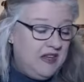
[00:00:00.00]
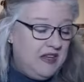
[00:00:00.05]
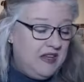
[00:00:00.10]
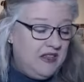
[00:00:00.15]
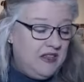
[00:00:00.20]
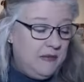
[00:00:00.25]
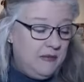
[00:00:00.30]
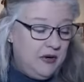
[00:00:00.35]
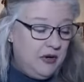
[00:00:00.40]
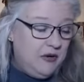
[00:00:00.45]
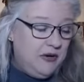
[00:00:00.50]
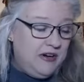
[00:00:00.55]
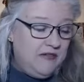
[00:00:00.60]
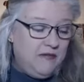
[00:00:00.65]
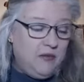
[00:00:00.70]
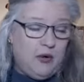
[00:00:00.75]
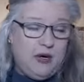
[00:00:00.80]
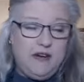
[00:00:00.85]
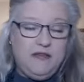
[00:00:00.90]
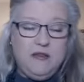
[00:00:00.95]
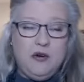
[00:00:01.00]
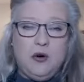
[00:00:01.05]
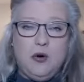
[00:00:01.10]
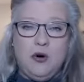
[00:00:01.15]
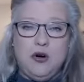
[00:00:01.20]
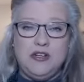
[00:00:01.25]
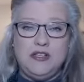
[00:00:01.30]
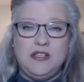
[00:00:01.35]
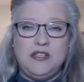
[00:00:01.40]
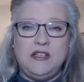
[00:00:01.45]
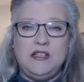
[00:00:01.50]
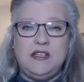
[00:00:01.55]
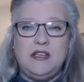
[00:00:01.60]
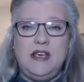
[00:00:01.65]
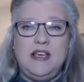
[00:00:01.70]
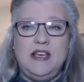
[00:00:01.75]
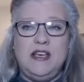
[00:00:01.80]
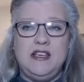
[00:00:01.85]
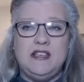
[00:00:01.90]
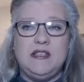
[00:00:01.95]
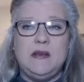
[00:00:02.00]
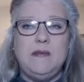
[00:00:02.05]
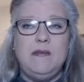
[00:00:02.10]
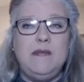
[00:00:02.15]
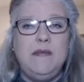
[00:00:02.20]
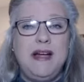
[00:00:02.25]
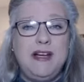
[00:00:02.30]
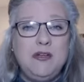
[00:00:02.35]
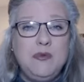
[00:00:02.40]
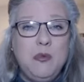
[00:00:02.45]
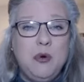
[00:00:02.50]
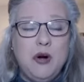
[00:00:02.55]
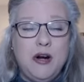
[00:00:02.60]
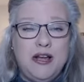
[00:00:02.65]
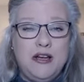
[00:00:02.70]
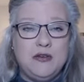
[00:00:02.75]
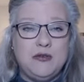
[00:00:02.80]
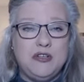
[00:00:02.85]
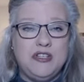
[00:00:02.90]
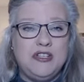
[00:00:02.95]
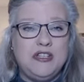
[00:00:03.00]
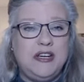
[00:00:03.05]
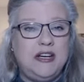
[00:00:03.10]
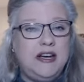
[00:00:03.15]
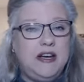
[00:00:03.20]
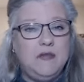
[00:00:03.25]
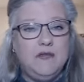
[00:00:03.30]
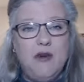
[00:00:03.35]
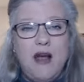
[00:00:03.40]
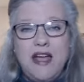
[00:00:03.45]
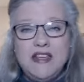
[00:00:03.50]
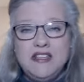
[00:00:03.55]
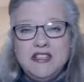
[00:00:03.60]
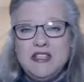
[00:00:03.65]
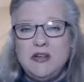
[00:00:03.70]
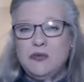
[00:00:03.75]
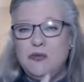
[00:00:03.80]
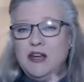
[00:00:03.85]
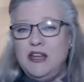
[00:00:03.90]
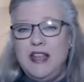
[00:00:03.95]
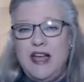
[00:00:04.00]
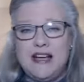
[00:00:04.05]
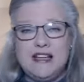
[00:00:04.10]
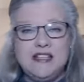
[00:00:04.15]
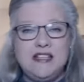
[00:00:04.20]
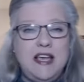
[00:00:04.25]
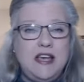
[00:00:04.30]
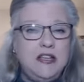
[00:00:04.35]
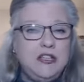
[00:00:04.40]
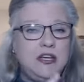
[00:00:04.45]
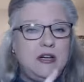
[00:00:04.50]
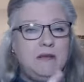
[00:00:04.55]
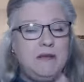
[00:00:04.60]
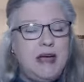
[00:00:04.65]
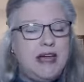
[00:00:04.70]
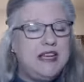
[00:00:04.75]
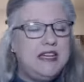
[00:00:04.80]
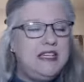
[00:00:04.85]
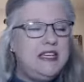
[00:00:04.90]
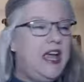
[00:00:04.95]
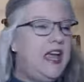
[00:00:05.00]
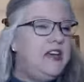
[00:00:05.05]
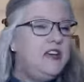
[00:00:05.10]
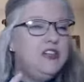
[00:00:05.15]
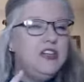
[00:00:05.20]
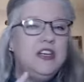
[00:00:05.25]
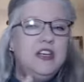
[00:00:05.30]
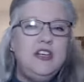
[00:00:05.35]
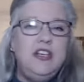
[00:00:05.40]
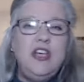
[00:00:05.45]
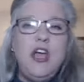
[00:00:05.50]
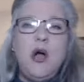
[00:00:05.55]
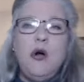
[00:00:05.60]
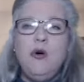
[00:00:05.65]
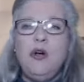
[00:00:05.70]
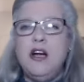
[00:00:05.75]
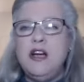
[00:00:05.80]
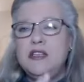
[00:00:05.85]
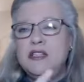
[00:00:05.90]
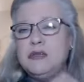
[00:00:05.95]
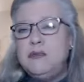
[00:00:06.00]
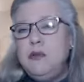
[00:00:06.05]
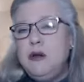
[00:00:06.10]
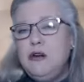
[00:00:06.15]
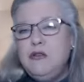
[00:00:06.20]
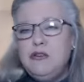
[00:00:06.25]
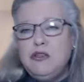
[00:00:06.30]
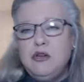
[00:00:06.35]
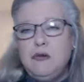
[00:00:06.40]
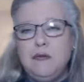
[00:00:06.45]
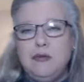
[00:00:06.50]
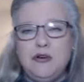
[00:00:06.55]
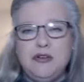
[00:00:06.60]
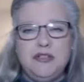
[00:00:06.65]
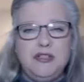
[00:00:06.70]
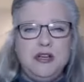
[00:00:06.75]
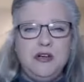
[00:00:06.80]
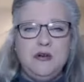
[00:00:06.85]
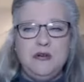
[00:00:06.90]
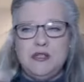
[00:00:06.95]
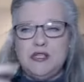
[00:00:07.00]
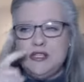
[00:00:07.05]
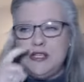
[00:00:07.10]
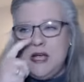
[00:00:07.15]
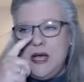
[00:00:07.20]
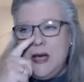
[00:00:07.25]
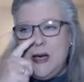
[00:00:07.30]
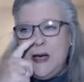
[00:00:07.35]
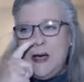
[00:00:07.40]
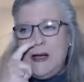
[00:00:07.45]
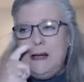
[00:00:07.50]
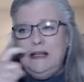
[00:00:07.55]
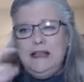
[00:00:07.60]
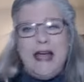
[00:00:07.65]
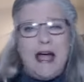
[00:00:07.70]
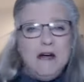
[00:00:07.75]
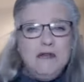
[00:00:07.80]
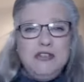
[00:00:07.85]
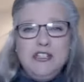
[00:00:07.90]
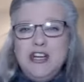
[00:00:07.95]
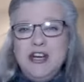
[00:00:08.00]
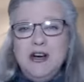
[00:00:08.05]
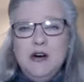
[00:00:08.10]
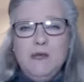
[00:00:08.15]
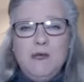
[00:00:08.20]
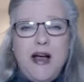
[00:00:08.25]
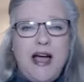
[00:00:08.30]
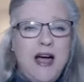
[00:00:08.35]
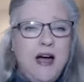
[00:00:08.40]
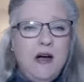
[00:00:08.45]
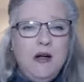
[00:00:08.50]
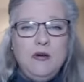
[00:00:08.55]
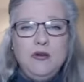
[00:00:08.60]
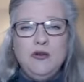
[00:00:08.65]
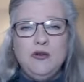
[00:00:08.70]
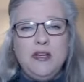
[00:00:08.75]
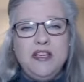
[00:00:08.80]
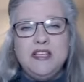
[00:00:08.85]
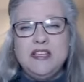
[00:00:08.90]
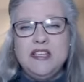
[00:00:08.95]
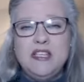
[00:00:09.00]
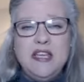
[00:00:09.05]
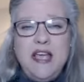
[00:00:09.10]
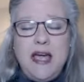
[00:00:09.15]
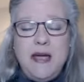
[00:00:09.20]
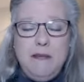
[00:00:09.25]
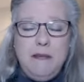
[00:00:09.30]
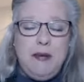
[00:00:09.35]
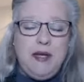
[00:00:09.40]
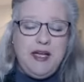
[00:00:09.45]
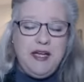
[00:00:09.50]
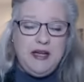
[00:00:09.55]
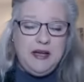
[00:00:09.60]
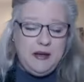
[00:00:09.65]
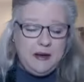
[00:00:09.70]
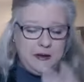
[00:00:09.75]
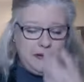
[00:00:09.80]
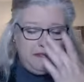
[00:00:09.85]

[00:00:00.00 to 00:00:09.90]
the moon in void, of course, is much more interested in rest, relaxation, meditation, yoga, spiritual pursuits, lounging around, escaping